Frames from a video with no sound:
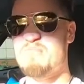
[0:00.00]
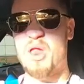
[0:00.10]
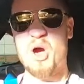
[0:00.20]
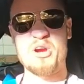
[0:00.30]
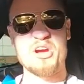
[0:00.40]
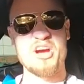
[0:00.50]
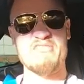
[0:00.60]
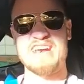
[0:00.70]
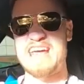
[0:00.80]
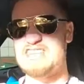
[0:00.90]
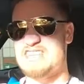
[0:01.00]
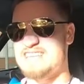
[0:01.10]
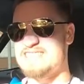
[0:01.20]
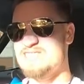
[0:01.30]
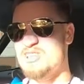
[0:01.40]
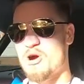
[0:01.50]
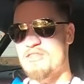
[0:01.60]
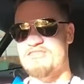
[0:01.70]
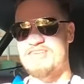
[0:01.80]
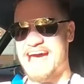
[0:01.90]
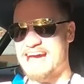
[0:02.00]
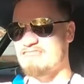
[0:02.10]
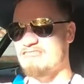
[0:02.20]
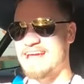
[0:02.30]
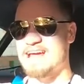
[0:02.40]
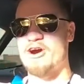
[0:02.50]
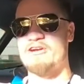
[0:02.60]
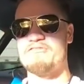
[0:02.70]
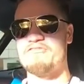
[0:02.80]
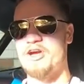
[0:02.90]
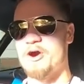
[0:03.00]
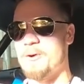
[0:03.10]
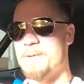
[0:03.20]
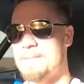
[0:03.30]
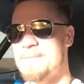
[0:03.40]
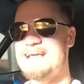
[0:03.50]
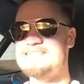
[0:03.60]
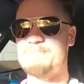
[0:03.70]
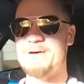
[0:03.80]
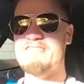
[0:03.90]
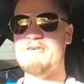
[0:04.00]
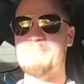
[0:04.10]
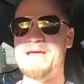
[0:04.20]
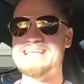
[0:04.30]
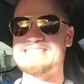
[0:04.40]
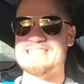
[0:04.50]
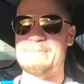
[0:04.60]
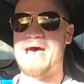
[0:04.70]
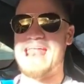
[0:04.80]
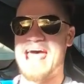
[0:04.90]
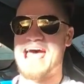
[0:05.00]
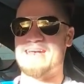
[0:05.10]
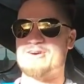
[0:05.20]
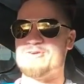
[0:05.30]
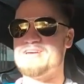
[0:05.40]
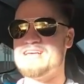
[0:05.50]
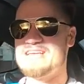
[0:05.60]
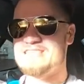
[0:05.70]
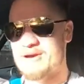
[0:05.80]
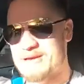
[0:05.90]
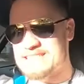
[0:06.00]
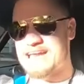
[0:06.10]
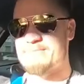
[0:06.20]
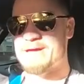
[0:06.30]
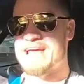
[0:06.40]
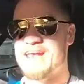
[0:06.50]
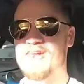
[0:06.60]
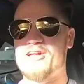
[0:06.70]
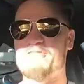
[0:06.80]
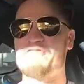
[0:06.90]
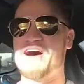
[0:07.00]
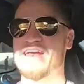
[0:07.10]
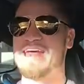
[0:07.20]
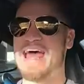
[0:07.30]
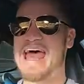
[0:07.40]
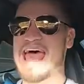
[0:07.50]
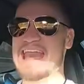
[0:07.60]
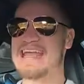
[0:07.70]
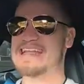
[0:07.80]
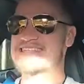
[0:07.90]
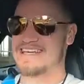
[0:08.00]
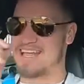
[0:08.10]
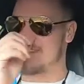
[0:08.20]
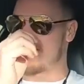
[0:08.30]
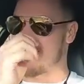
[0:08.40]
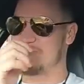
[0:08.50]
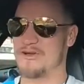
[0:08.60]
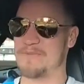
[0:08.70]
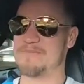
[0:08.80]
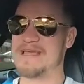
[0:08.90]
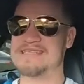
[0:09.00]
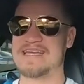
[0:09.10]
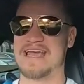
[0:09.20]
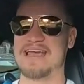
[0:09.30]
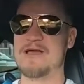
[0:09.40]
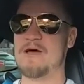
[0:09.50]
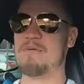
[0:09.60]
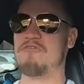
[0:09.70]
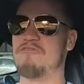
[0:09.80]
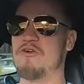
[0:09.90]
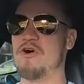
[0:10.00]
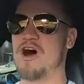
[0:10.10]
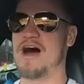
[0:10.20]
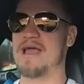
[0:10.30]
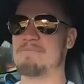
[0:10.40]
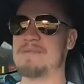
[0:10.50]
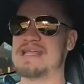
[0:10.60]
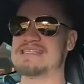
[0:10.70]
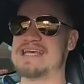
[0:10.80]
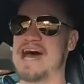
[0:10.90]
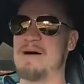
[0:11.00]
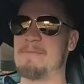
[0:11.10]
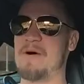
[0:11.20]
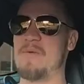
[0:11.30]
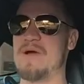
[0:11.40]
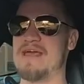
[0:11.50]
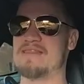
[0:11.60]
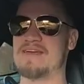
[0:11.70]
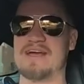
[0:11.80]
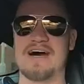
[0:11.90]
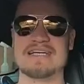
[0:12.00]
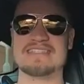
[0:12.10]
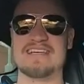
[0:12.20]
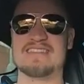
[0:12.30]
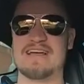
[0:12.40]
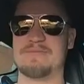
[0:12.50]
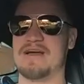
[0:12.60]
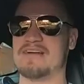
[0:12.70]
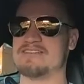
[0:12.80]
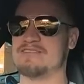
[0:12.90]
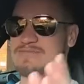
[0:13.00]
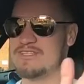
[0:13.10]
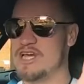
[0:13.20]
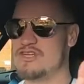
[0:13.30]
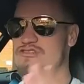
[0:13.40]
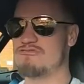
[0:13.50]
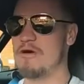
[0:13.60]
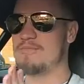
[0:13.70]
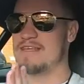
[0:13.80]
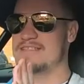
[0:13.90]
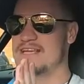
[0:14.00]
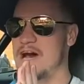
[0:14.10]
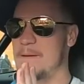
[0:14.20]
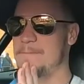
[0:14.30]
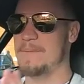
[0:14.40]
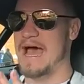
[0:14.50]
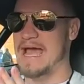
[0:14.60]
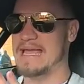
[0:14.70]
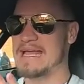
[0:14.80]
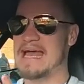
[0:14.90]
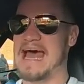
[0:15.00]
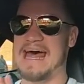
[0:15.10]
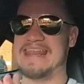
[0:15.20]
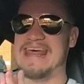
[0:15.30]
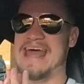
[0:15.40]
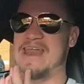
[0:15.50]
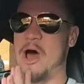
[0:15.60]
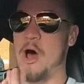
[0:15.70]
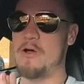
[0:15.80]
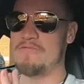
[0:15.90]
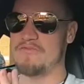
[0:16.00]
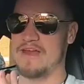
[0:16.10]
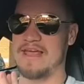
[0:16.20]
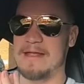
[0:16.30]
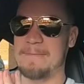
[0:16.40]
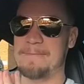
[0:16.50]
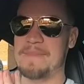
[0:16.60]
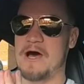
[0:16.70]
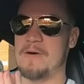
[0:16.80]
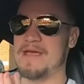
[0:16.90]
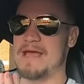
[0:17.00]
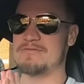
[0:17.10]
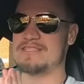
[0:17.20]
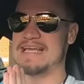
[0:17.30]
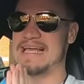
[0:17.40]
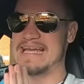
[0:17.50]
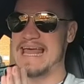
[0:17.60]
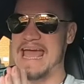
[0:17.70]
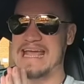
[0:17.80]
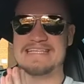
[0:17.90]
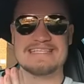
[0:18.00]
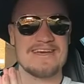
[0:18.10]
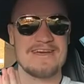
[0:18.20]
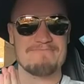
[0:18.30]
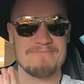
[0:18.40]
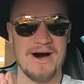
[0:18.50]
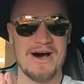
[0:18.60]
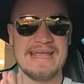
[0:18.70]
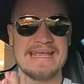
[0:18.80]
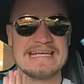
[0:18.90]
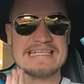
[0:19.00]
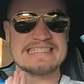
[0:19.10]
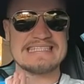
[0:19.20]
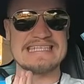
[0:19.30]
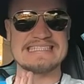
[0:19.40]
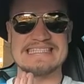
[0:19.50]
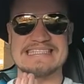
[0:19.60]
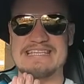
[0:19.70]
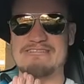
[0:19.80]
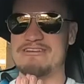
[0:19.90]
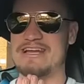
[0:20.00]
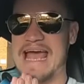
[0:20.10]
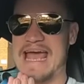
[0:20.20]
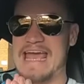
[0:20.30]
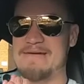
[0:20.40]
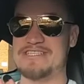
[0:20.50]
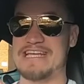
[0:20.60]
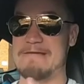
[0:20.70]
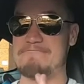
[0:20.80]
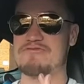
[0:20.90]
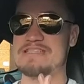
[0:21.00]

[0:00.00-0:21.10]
block of an engine is not that great on fuel. It's a bit of a beast to manhandle, so it's going to be a lot of fun heading into London. I've got a meeting before I meet up with the guys at Dub Customs, drop this car back, and then hopefully I'll be able to collect my C63 AMG